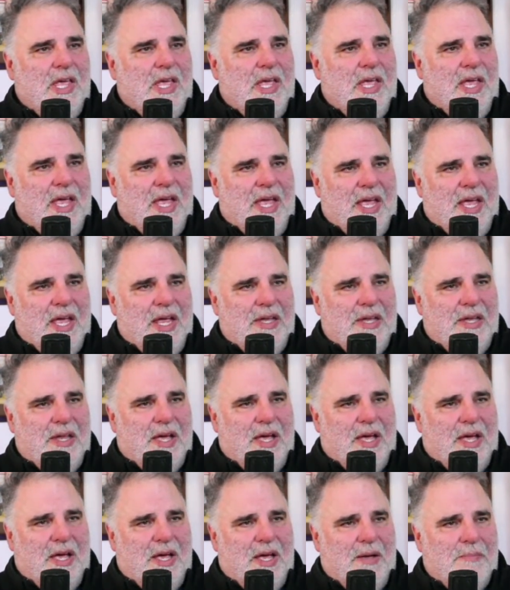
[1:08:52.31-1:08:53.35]
And
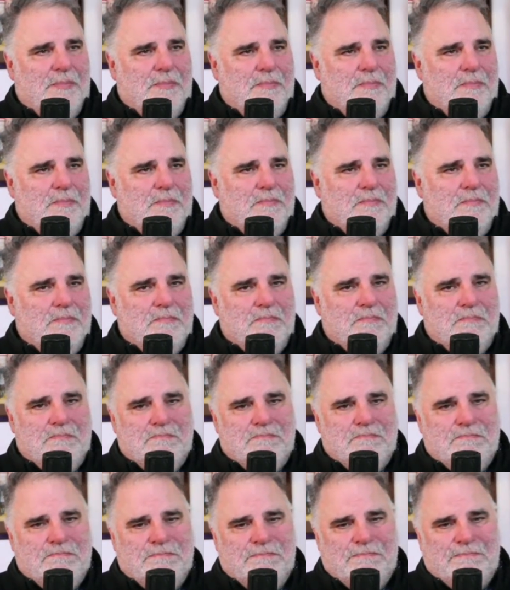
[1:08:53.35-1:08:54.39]

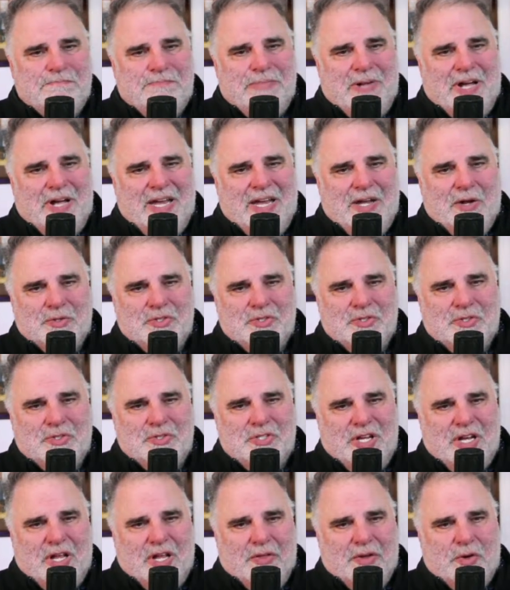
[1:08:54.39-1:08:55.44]
I don't see any
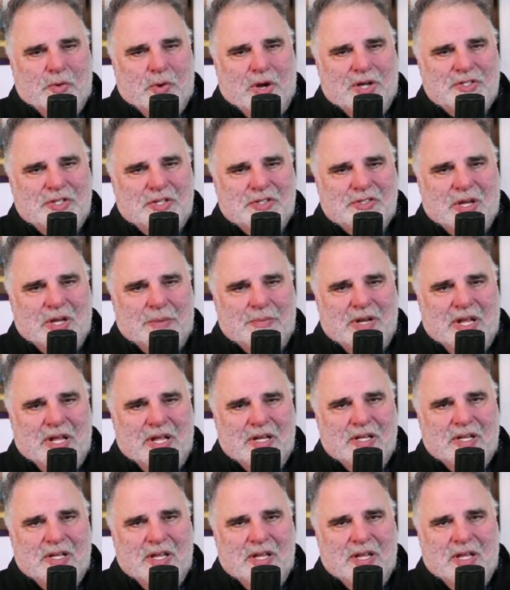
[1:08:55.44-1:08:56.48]
other questions coming in
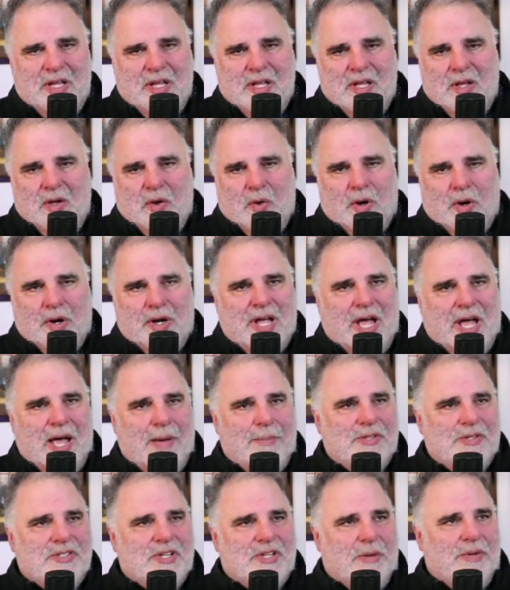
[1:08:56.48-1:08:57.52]
or comments
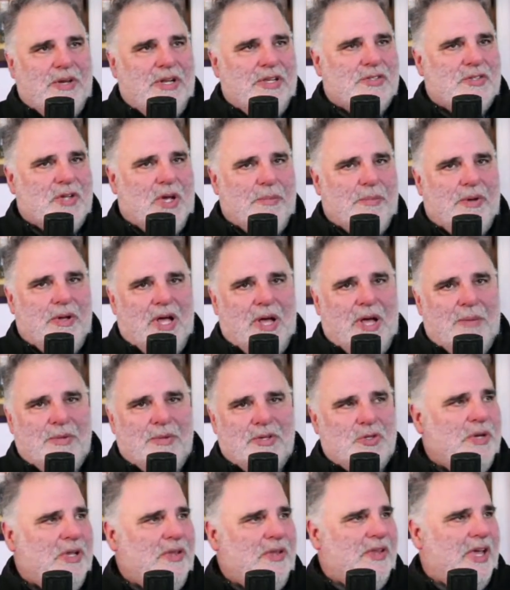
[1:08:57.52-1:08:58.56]
coming in. So I'm
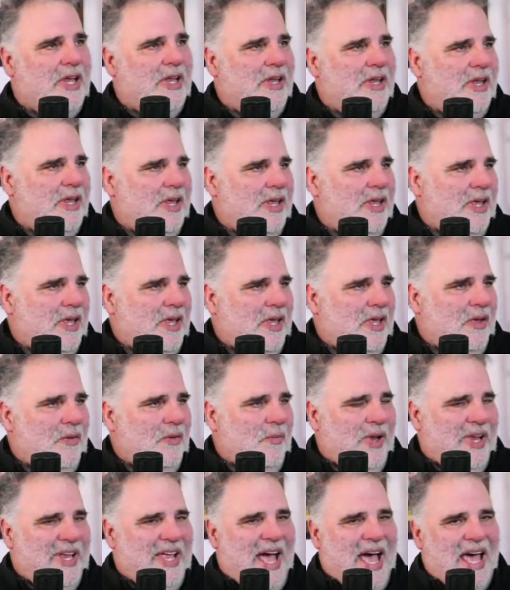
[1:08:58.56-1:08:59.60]
assuming that
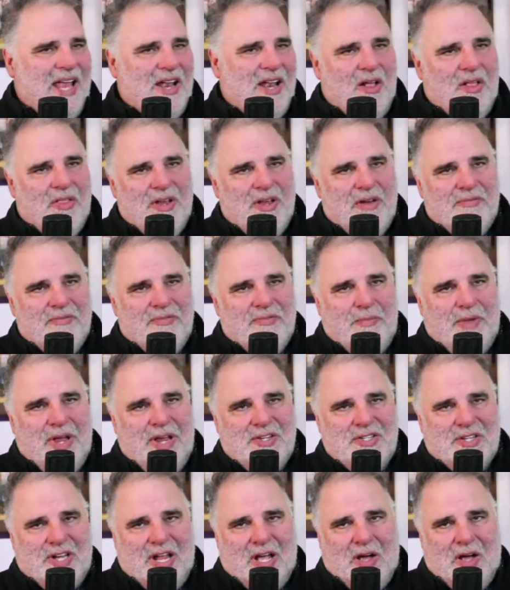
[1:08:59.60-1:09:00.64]
we got all the
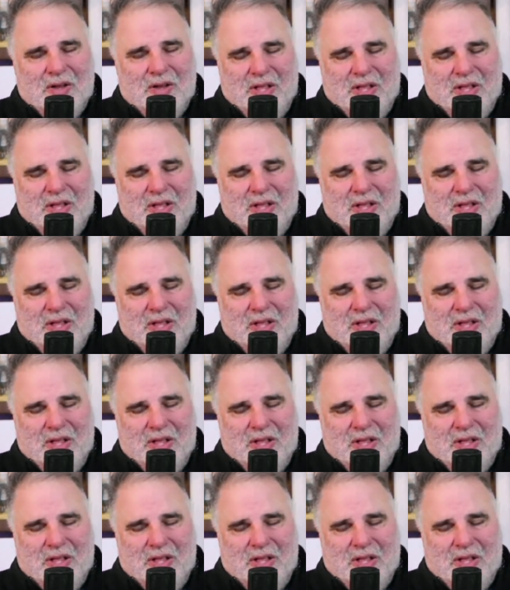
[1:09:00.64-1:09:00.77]
information out.